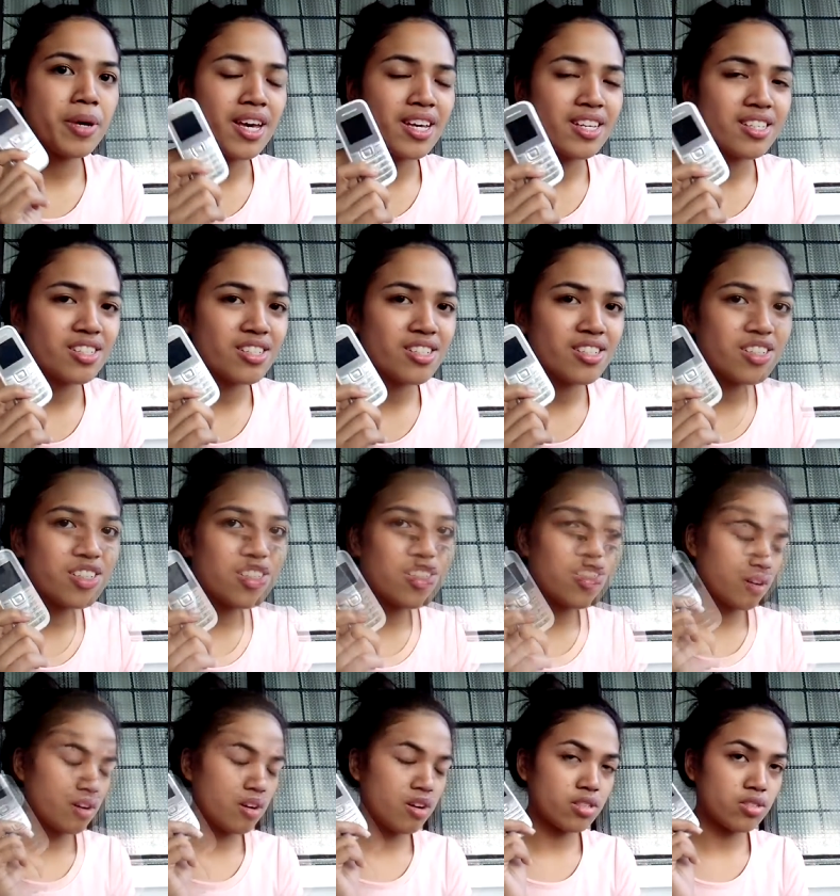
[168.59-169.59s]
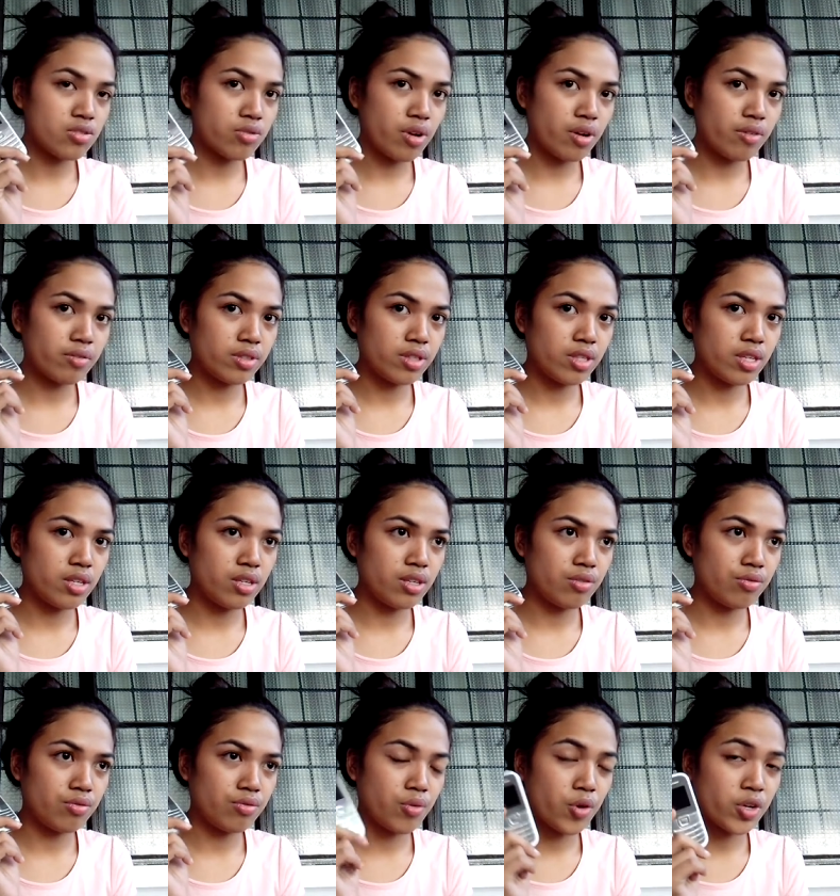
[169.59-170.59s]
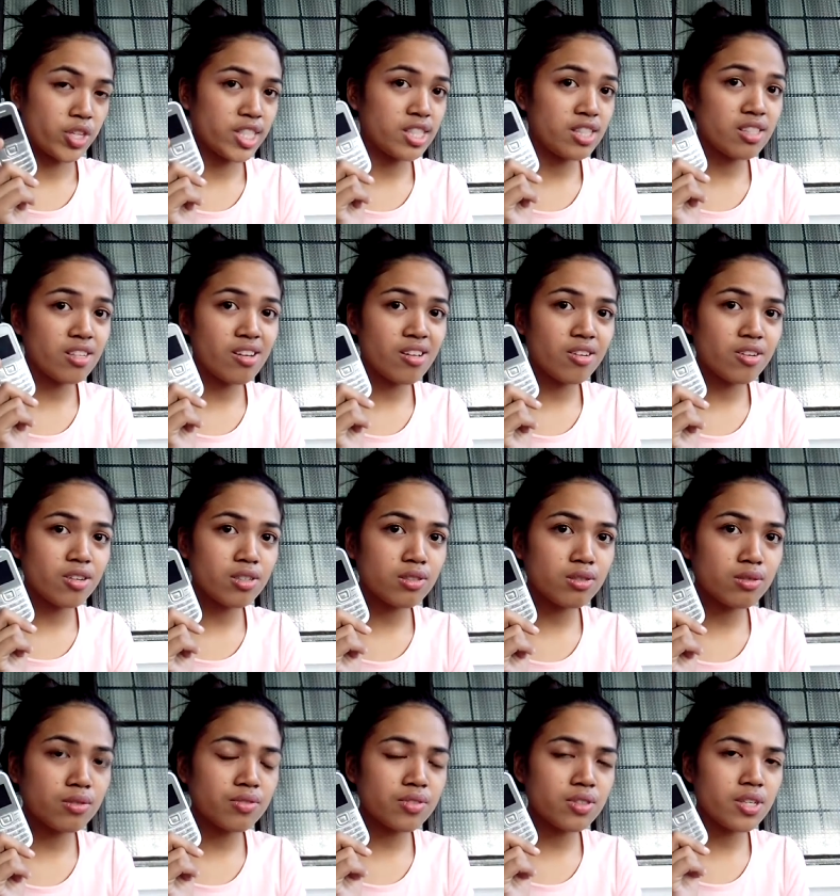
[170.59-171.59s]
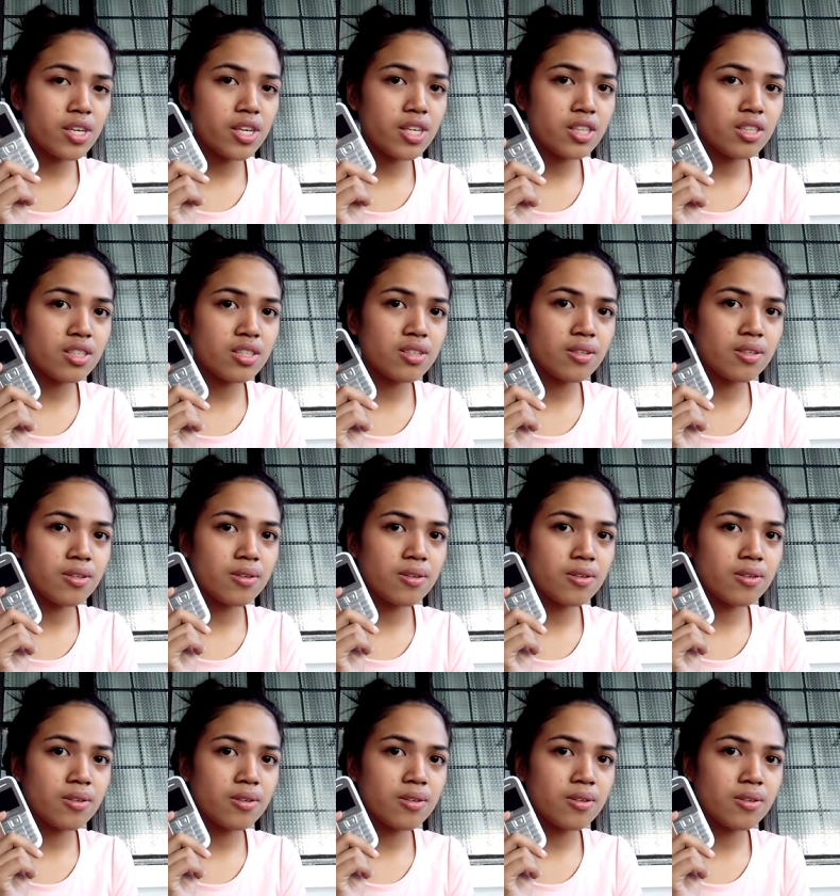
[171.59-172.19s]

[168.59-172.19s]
pesos, cost roughly fourteen dollars, fifteen.